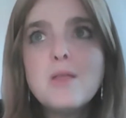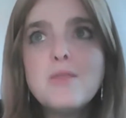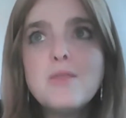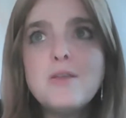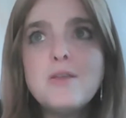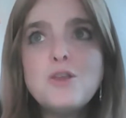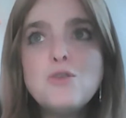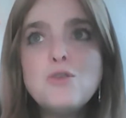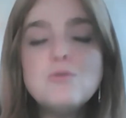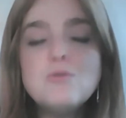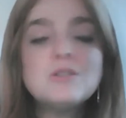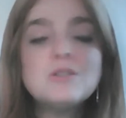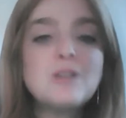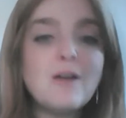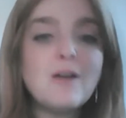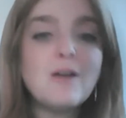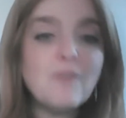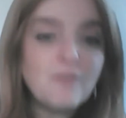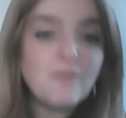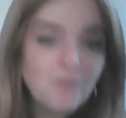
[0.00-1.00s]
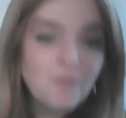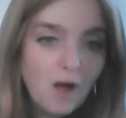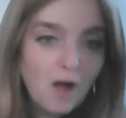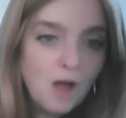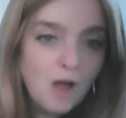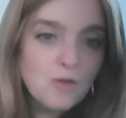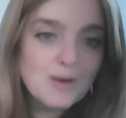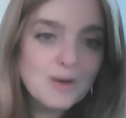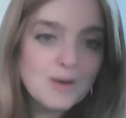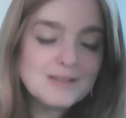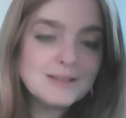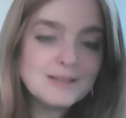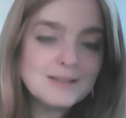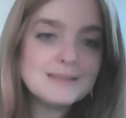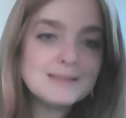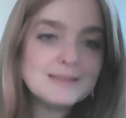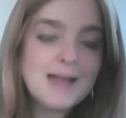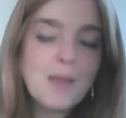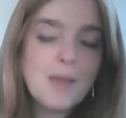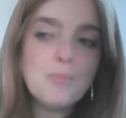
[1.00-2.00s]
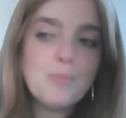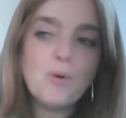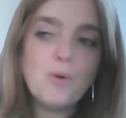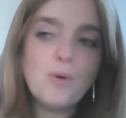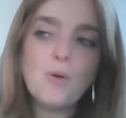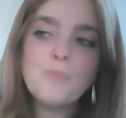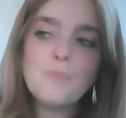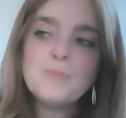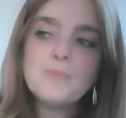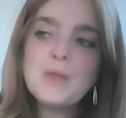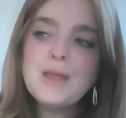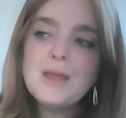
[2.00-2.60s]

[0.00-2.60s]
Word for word: the use of a father as an example